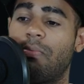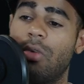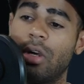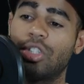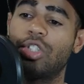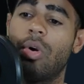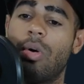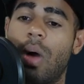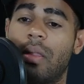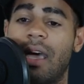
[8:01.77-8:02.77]
Not
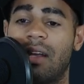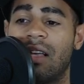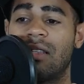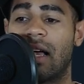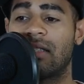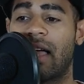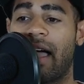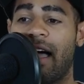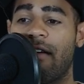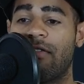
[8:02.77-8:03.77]
sure what data insights they
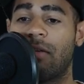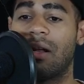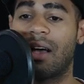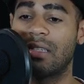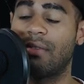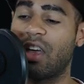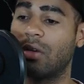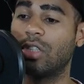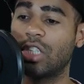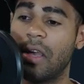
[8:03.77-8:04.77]
have. It'd be nice if they
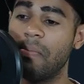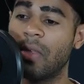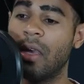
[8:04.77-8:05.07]
could share.